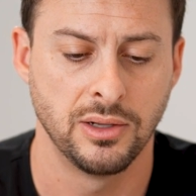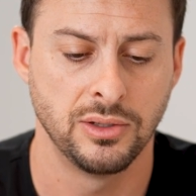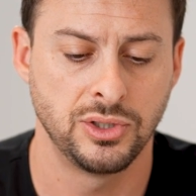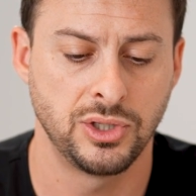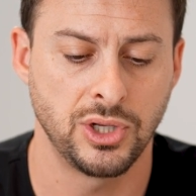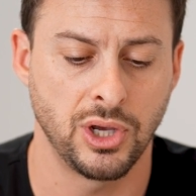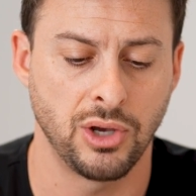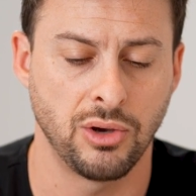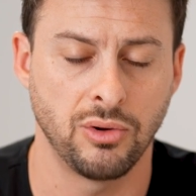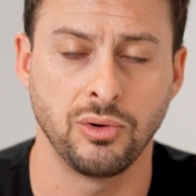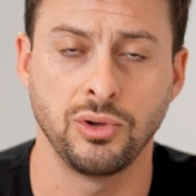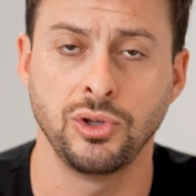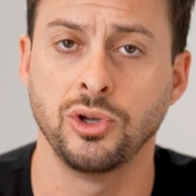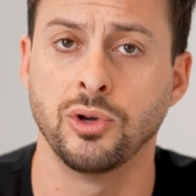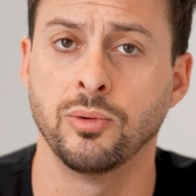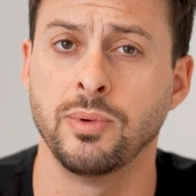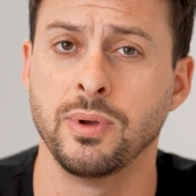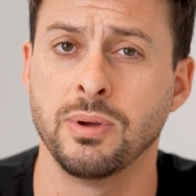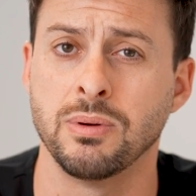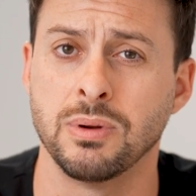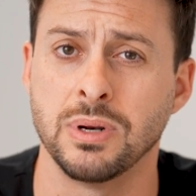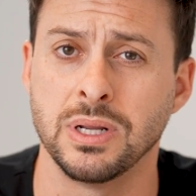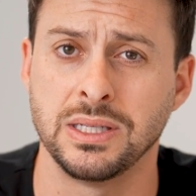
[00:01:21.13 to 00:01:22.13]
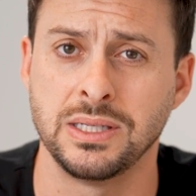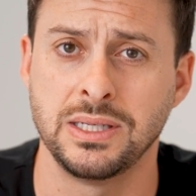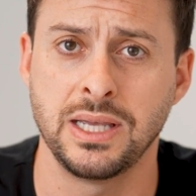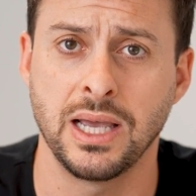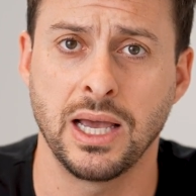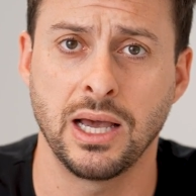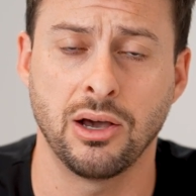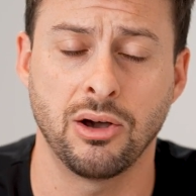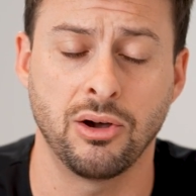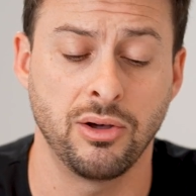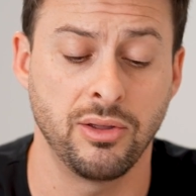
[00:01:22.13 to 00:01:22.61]
So you'll be able to
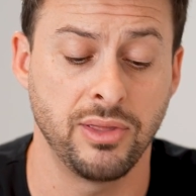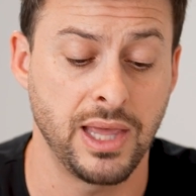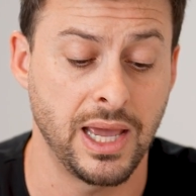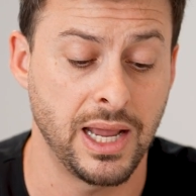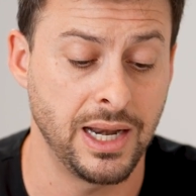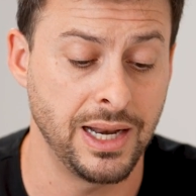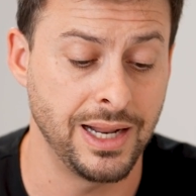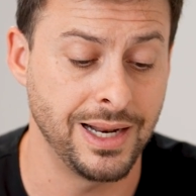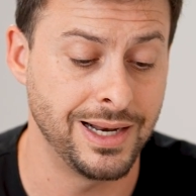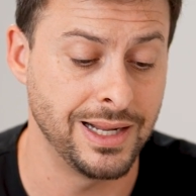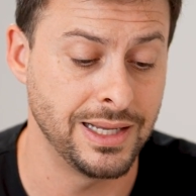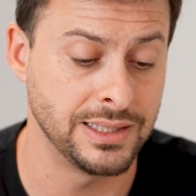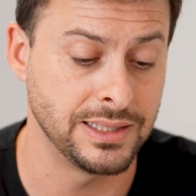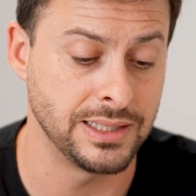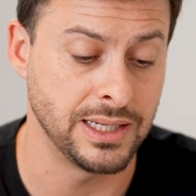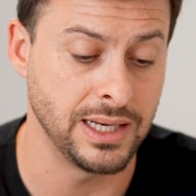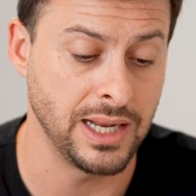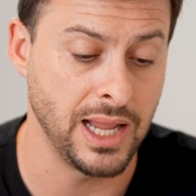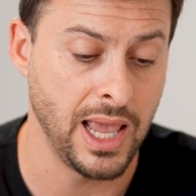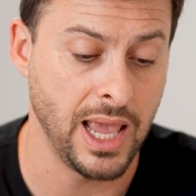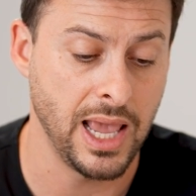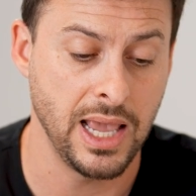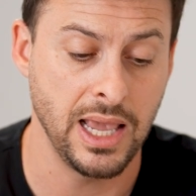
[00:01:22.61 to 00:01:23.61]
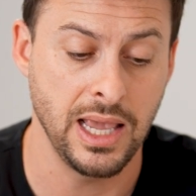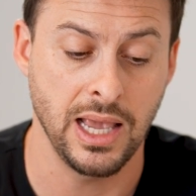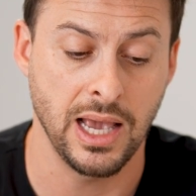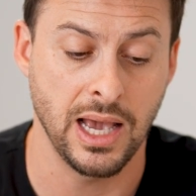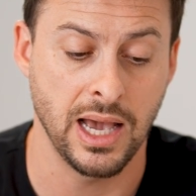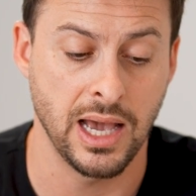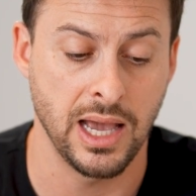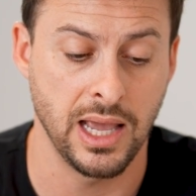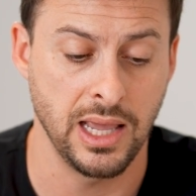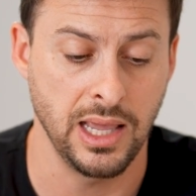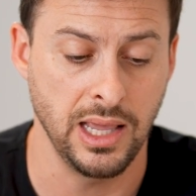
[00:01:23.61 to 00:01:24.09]
tell that it is an
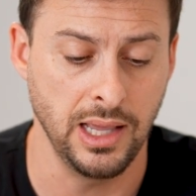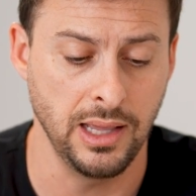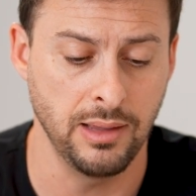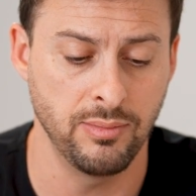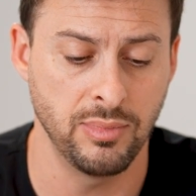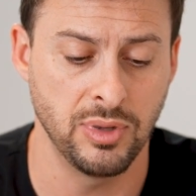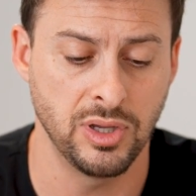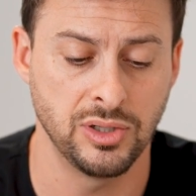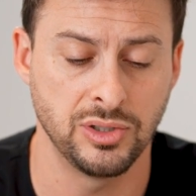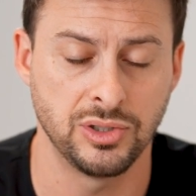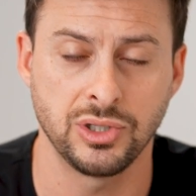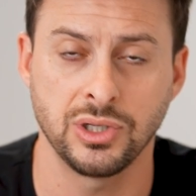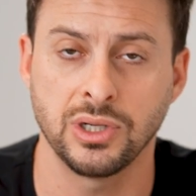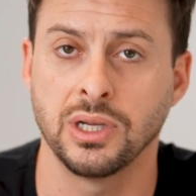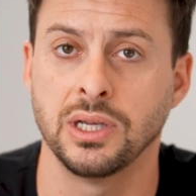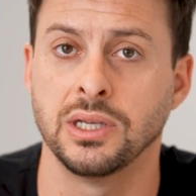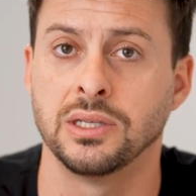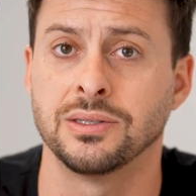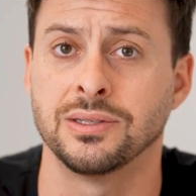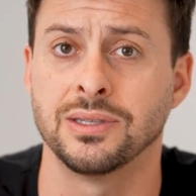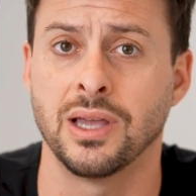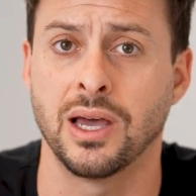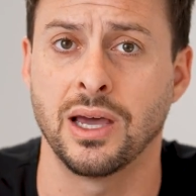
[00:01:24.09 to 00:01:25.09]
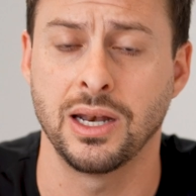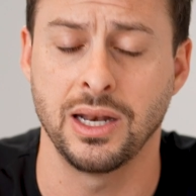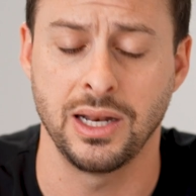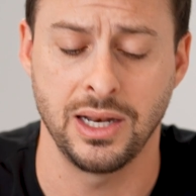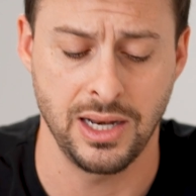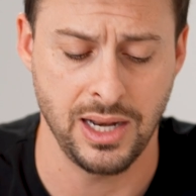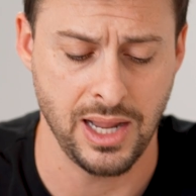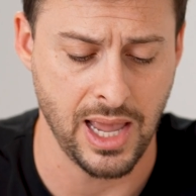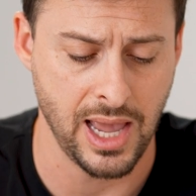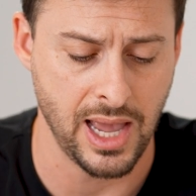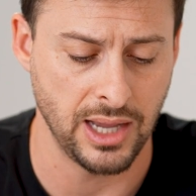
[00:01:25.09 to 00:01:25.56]
AI image. It's not
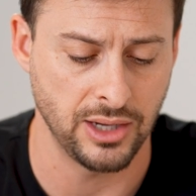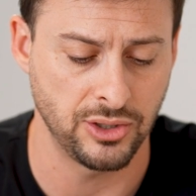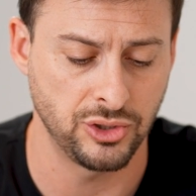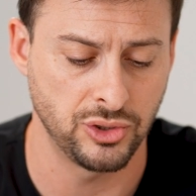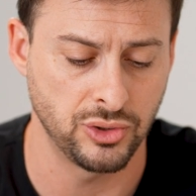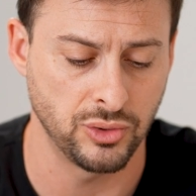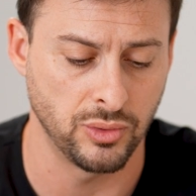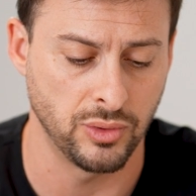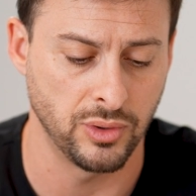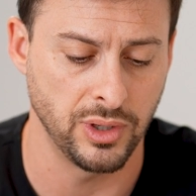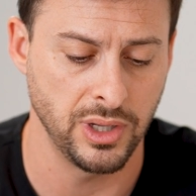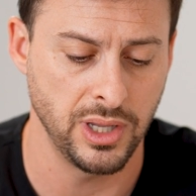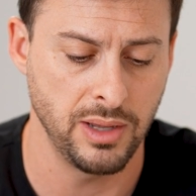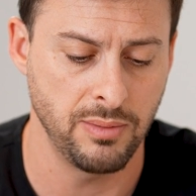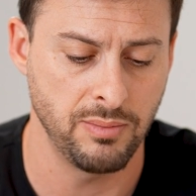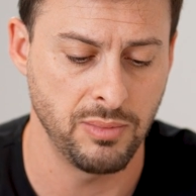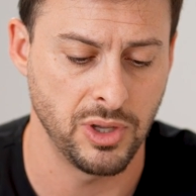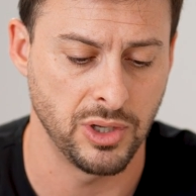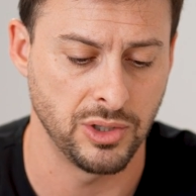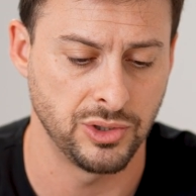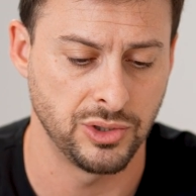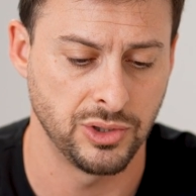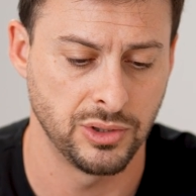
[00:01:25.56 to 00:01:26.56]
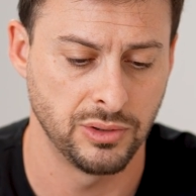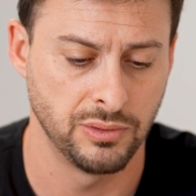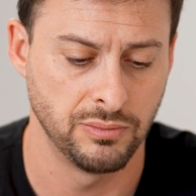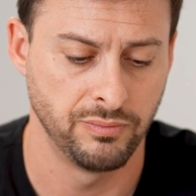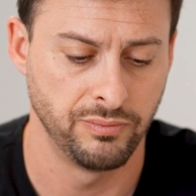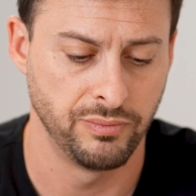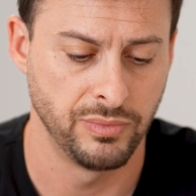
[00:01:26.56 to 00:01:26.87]
an actual image.